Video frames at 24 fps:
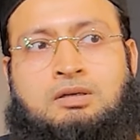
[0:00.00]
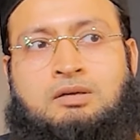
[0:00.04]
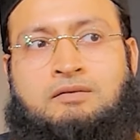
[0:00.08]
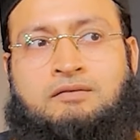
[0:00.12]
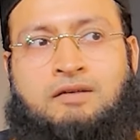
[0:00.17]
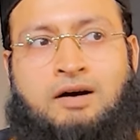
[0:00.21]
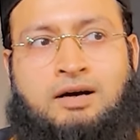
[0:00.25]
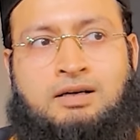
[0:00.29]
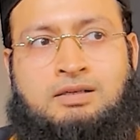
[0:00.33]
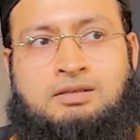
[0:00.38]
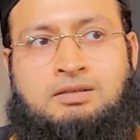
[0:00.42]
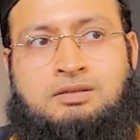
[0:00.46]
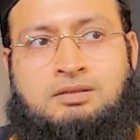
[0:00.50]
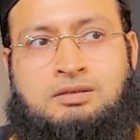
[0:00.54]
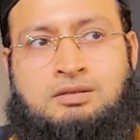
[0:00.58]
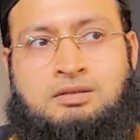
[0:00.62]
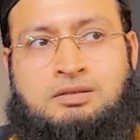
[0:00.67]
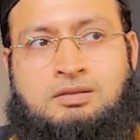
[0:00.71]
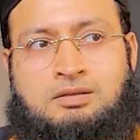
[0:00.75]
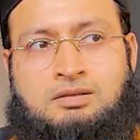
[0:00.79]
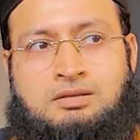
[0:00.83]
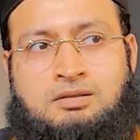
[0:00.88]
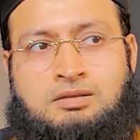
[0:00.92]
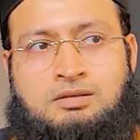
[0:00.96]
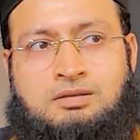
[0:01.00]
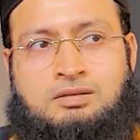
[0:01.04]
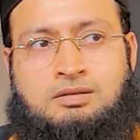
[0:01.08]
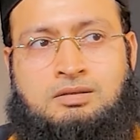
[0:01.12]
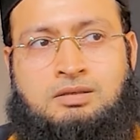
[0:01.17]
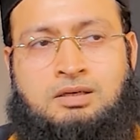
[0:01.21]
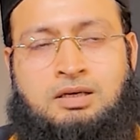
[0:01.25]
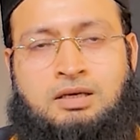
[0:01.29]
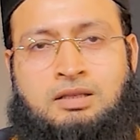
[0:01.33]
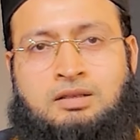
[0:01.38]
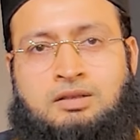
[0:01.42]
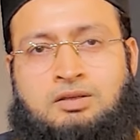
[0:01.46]
defines us
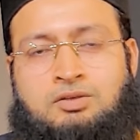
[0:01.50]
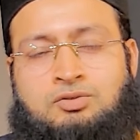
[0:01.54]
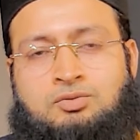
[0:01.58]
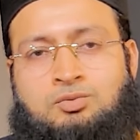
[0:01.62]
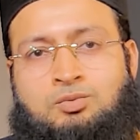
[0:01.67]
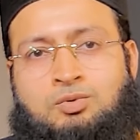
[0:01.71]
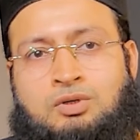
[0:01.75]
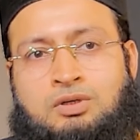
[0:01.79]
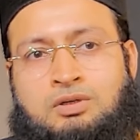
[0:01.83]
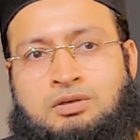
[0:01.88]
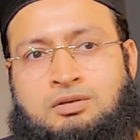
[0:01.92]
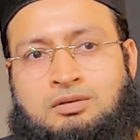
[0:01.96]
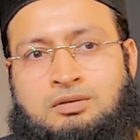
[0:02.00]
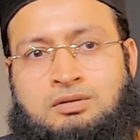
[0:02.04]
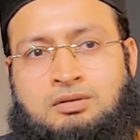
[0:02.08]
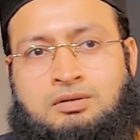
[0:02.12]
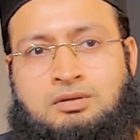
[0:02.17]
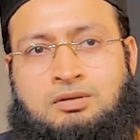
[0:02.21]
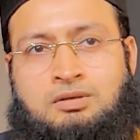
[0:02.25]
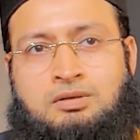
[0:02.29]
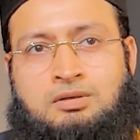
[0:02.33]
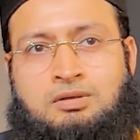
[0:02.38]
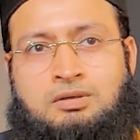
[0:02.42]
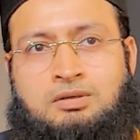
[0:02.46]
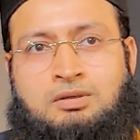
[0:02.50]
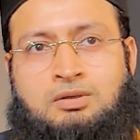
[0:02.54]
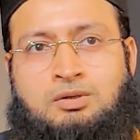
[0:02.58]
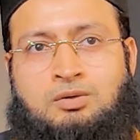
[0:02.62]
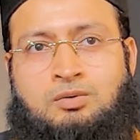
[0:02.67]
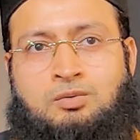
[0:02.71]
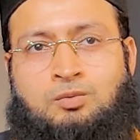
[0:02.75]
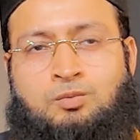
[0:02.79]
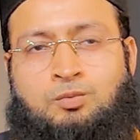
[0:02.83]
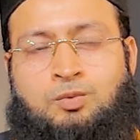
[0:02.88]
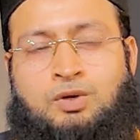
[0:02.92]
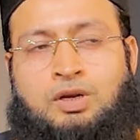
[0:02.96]
in this world,
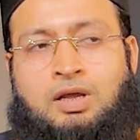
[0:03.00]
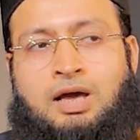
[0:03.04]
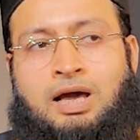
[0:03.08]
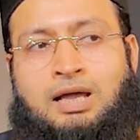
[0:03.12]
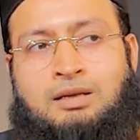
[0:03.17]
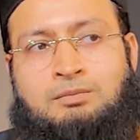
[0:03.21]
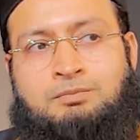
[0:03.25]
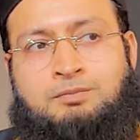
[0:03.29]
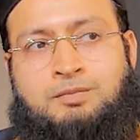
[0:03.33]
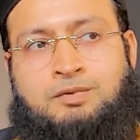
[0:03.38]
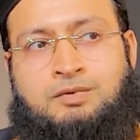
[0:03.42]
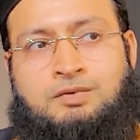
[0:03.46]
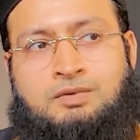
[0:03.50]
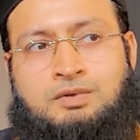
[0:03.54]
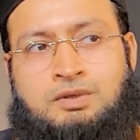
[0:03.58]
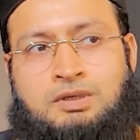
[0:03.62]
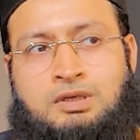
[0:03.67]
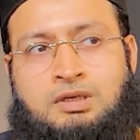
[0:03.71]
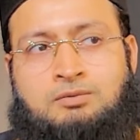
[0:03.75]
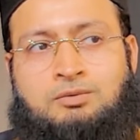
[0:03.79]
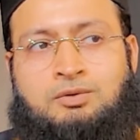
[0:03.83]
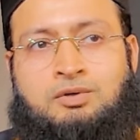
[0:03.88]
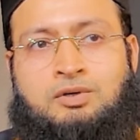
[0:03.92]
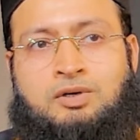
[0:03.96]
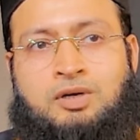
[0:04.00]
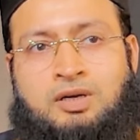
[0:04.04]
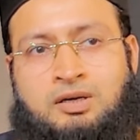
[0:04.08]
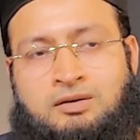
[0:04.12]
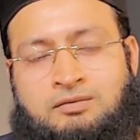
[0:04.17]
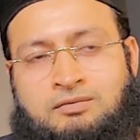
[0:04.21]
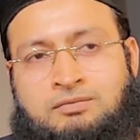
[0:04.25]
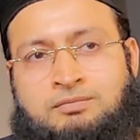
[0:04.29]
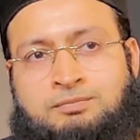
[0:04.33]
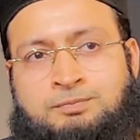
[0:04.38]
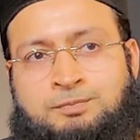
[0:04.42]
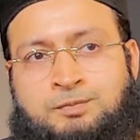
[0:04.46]
will help us in our
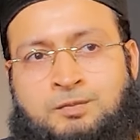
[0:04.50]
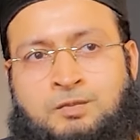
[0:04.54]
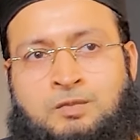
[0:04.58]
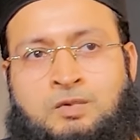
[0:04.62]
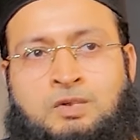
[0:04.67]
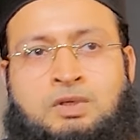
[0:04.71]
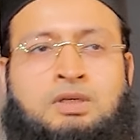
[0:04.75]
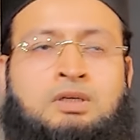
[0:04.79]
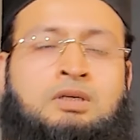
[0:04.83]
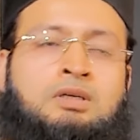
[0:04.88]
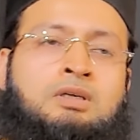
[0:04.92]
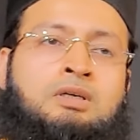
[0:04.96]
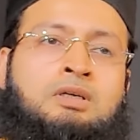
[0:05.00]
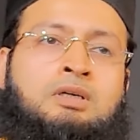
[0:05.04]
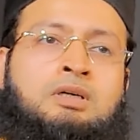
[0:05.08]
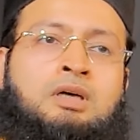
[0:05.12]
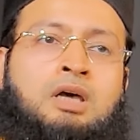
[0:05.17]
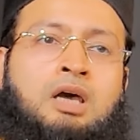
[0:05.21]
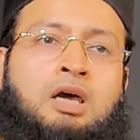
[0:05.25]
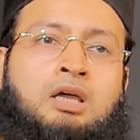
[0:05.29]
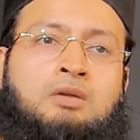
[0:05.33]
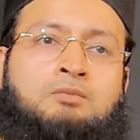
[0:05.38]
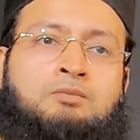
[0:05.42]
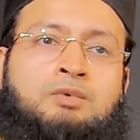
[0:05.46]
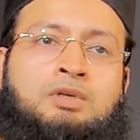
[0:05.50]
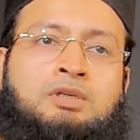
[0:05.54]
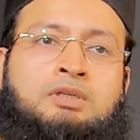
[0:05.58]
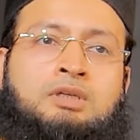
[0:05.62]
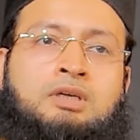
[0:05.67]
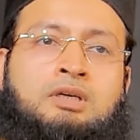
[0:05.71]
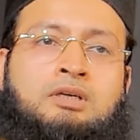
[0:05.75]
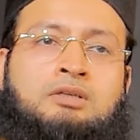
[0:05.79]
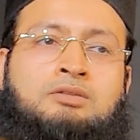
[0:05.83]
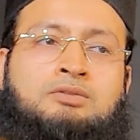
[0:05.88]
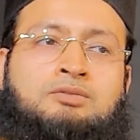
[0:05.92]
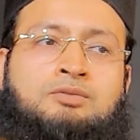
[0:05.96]
grave, and will
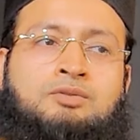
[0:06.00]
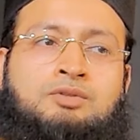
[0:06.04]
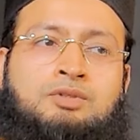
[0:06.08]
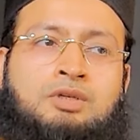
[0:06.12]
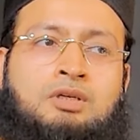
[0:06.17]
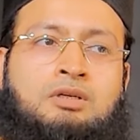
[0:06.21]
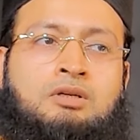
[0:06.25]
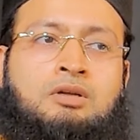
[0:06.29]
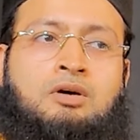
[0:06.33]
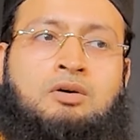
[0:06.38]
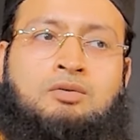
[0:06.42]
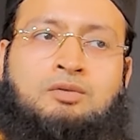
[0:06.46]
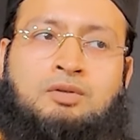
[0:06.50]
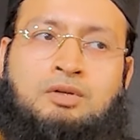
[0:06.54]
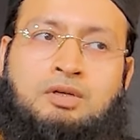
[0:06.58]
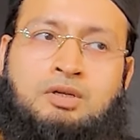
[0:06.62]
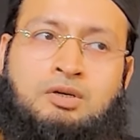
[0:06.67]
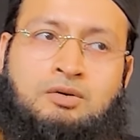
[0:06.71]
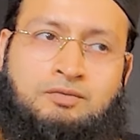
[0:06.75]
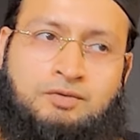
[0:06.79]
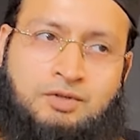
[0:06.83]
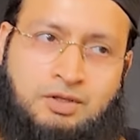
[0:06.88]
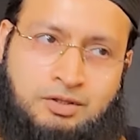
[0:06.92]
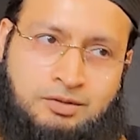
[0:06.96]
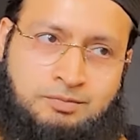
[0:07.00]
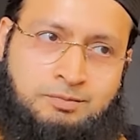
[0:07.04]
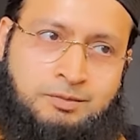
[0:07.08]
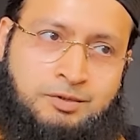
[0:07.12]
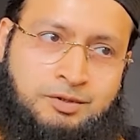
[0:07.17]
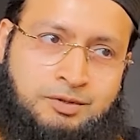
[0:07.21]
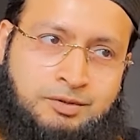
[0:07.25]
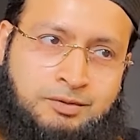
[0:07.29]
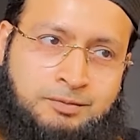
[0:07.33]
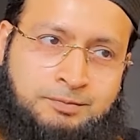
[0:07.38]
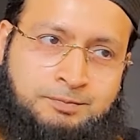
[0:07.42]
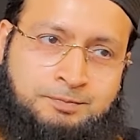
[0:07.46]
take us to Jannah on the Day of
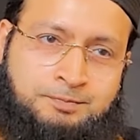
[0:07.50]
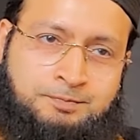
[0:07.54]
Judgment.